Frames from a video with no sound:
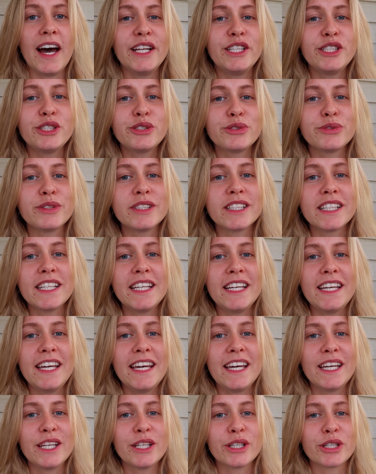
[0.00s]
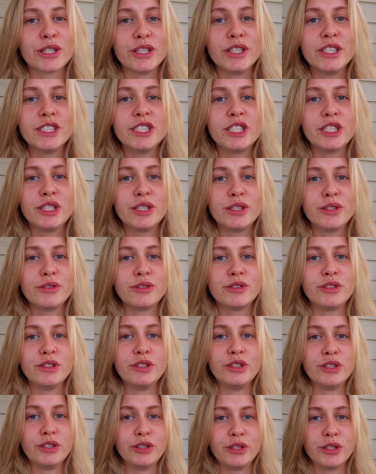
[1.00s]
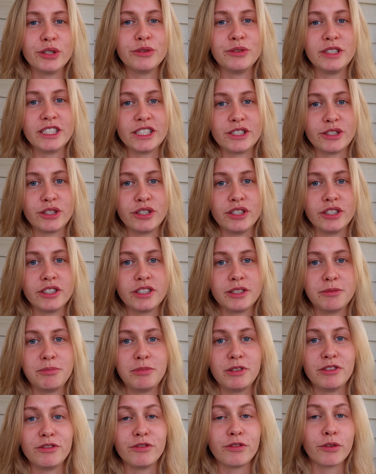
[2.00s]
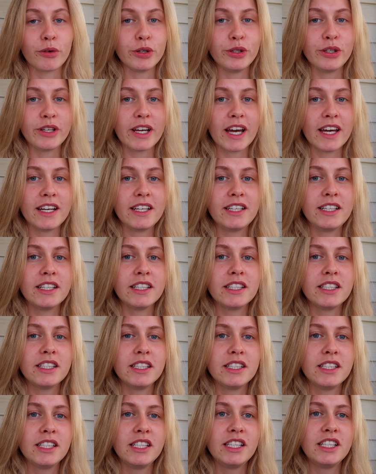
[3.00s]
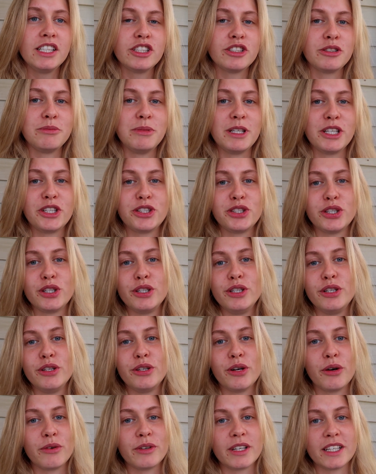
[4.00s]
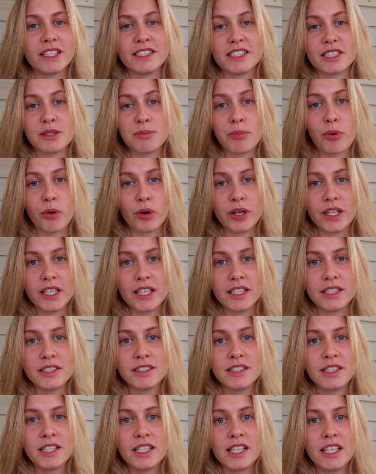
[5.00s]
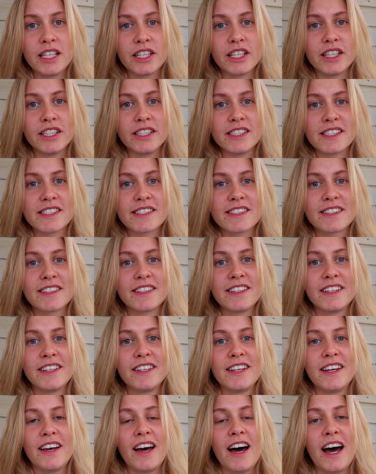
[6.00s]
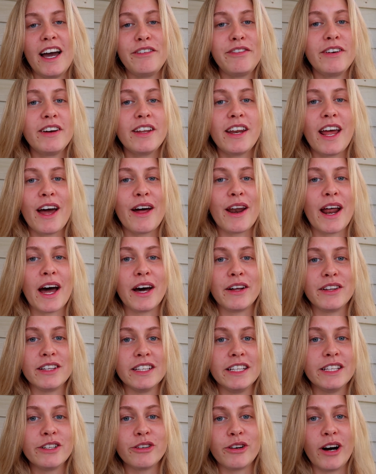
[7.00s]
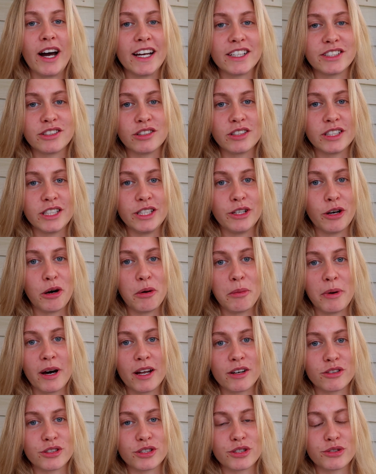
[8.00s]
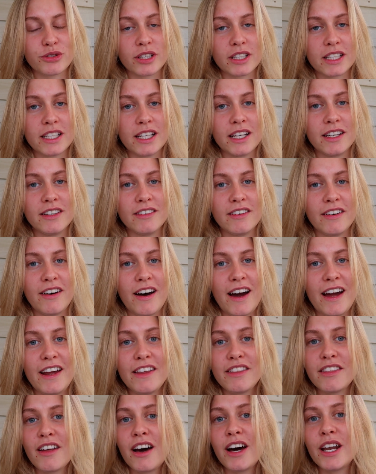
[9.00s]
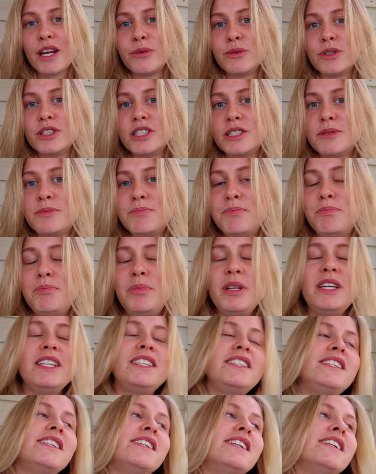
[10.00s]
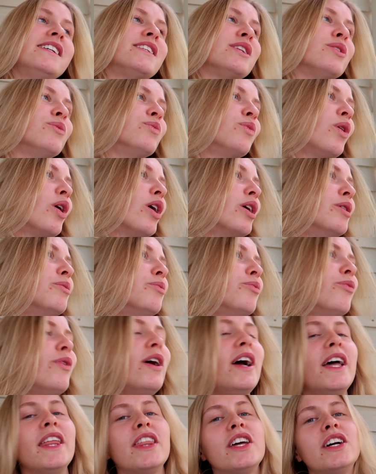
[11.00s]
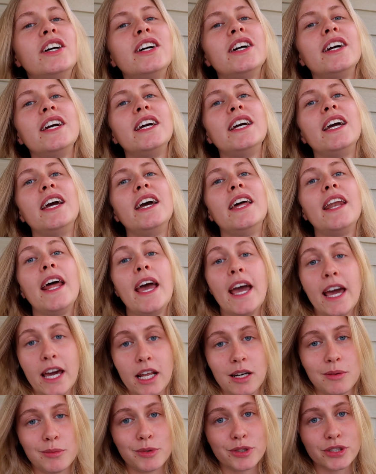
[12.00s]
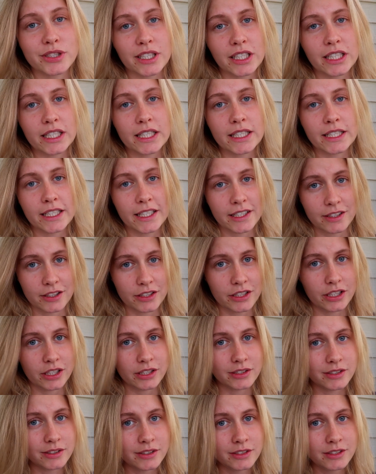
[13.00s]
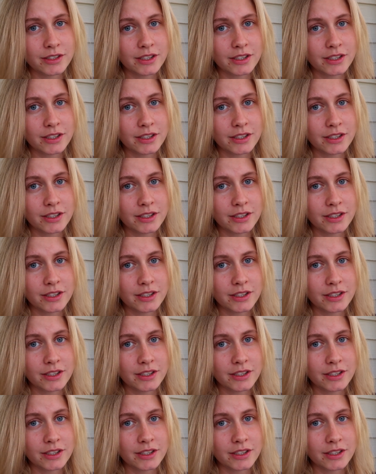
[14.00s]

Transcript: I just really encourage you to do your research before you get here to make sure you don't get disappointed. Because I found out how little I actually know about Australia. I thought it was beaches and warm weather and animals that could kill you.